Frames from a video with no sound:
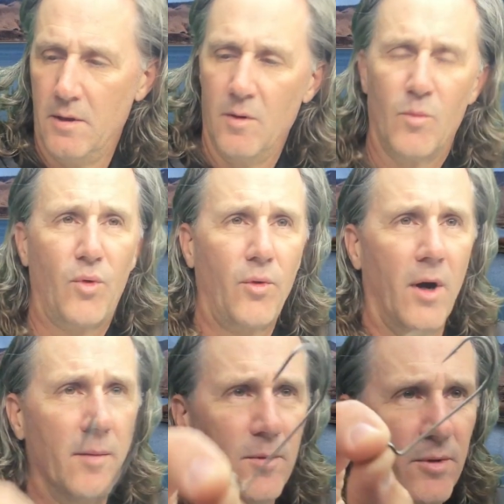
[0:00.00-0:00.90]

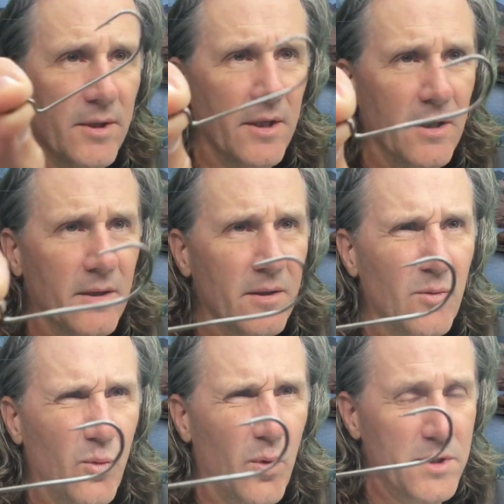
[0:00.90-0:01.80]
Probably
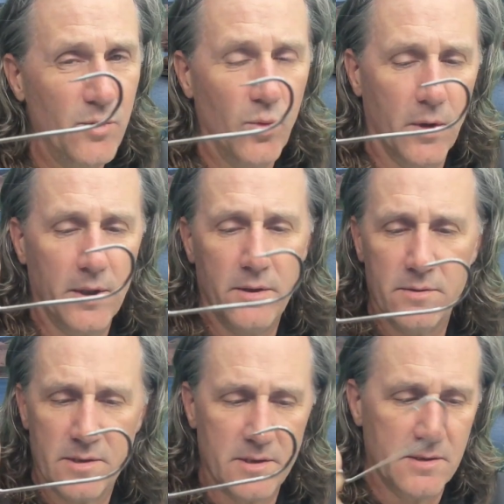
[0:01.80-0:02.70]
what you want to
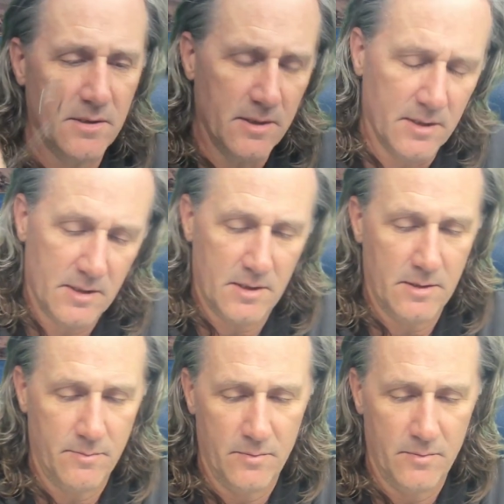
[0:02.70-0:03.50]
use is this.